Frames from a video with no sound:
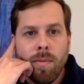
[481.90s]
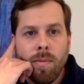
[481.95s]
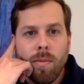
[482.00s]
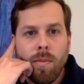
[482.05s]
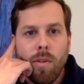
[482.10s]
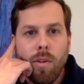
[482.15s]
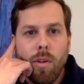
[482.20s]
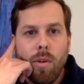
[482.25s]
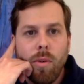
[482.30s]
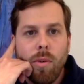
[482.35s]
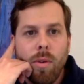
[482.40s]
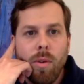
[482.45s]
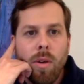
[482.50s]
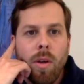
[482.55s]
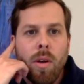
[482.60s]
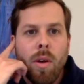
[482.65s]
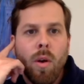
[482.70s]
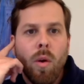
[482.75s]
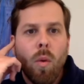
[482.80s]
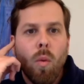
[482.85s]
2,
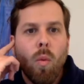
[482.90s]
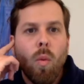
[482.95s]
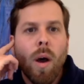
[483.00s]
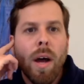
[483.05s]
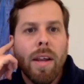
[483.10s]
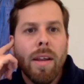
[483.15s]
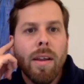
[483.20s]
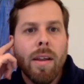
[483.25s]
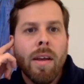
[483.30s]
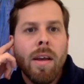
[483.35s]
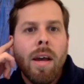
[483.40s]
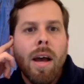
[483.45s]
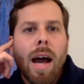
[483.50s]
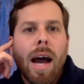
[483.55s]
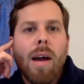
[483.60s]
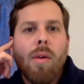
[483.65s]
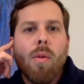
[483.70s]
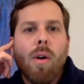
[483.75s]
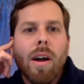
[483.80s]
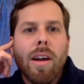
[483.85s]
1.
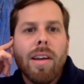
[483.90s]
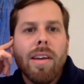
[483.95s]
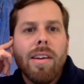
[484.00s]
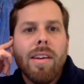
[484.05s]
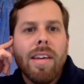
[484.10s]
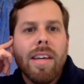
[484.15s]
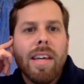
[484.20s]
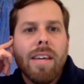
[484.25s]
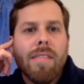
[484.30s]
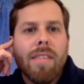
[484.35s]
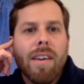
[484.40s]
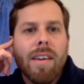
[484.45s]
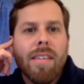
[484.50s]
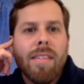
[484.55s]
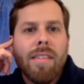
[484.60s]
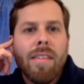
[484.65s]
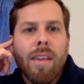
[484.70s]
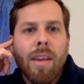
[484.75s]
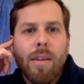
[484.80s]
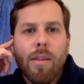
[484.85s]
I want you to give
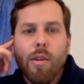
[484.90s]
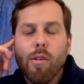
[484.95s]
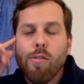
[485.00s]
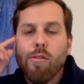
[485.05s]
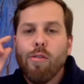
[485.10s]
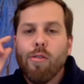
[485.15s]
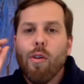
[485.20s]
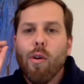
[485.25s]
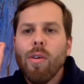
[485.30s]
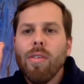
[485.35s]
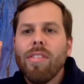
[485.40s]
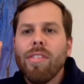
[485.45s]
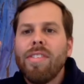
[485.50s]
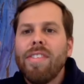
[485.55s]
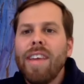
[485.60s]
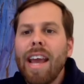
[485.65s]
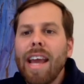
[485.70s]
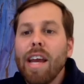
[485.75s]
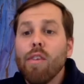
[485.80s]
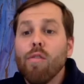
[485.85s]
us the first
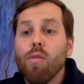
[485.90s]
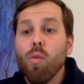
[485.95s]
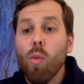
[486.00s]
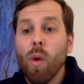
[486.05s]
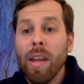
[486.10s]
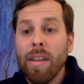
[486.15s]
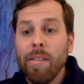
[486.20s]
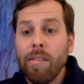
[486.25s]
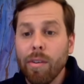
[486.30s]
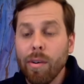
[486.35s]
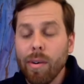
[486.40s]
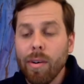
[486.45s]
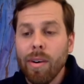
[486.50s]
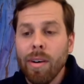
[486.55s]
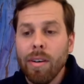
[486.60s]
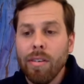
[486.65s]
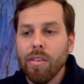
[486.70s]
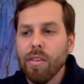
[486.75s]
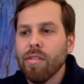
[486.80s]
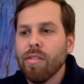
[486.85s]
day of winter.
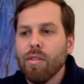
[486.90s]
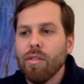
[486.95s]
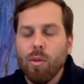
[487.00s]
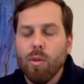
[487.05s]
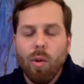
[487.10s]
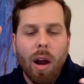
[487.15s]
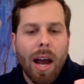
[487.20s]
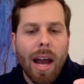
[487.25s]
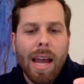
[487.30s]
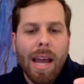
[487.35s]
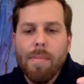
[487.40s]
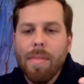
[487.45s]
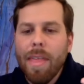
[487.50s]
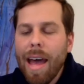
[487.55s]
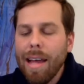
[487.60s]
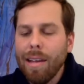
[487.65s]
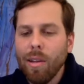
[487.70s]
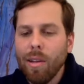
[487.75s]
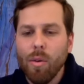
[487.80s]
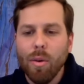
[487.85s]
Describe
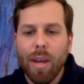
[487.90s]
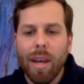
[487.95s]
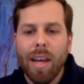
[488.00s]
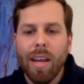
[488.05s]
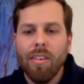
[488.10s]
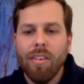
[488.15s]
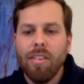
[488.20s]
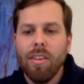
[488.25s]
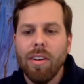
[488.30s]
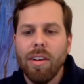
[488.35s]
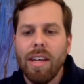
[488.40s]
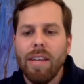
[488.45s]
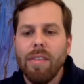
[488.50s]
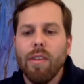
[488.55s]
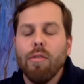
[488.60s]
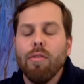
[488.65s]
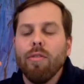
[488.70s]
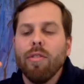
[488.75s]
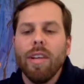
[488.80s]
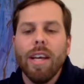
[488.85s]
that location in
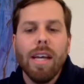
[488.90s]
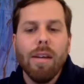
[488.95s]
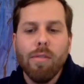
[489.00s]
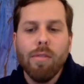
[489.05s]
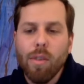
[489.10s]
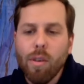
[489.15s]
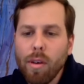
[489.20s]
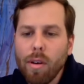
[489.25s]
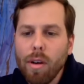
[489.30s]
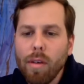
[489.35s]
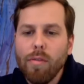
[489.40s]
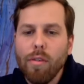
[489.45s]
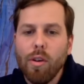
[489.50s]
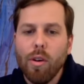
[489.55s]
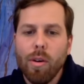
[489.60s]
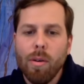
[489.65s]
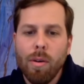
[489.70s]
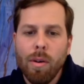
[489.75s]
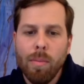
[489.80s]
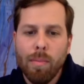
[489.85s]
the flavor of
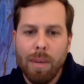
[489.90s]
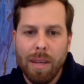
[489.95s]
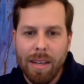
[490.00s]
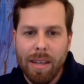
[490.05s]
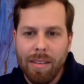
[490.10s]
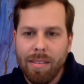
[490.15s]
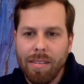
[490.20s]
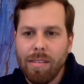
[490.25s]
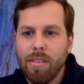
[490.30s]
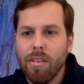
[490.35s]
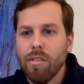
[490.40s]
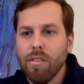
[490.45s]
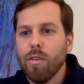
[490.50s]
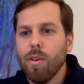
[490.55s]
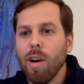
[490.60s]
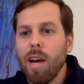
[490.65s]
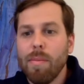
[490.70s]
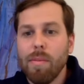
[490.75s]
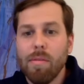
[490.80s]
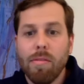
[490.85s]
your piece.
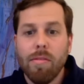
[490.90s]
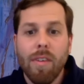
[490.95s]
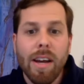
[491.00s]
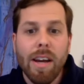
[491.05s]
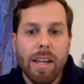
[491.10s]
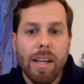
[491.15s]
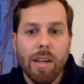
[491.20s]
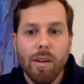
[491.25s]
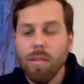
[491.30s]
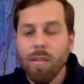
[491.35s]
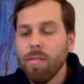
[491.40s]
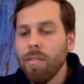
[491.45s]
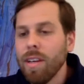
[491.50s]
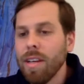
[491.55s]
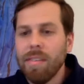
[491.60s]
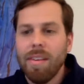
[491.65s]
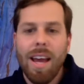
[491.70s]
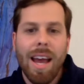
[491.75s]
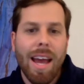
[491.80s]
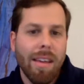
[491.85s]
Describe it funny or
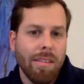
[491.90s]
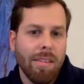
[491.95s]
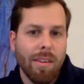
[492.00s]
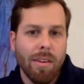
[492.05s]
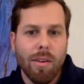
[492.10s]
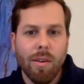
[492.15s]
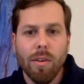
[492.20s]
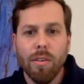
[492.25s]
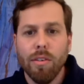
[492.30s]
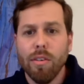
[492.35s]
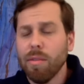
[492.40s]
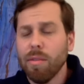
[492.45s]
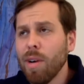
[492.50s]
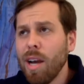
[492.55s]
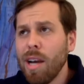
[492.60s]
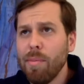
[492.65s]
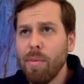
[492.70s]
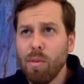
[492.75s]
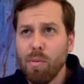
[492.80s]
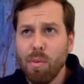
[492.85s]
fantastical.
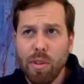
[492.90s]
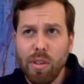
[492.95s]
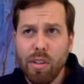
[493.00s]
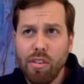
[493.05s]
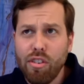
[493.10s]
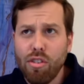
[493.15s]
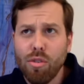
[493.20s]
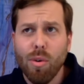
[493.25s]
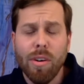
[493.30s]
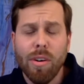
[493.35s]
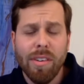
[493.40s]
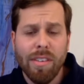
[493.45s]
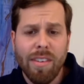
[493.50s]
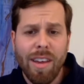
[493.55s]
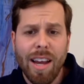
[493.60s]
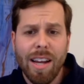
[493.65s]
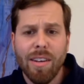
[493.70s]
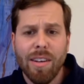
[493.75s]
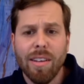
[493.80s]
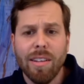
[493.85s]
Describe it really short and
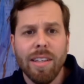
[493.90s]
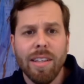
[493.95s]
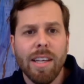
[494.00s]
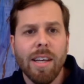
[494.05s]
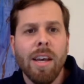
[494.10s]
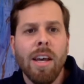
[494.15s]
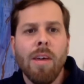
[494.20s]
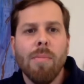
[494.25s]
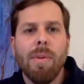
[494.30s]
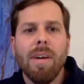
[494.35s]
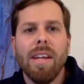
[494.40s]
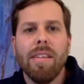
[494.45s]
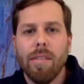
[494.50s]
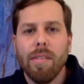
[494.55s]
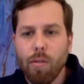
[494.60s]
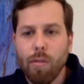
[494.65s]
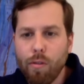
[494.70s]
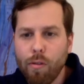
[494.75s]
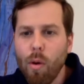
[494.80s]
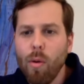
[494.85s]
technically. But it's
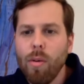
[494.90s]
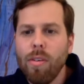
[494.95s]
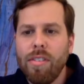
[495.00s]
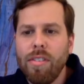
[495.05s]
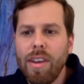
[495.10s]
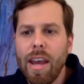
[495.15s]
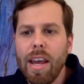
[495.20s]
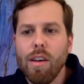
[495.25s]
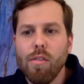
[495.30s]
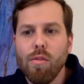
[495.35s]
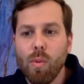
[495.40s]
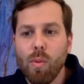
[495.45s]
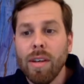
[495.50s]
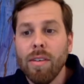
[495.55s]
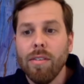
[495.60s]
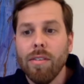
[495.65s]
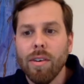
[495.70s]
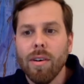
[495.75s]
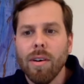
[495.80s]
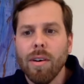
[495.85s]
the first day of
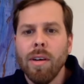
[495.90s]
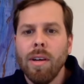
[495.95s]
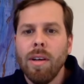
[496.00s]
winter.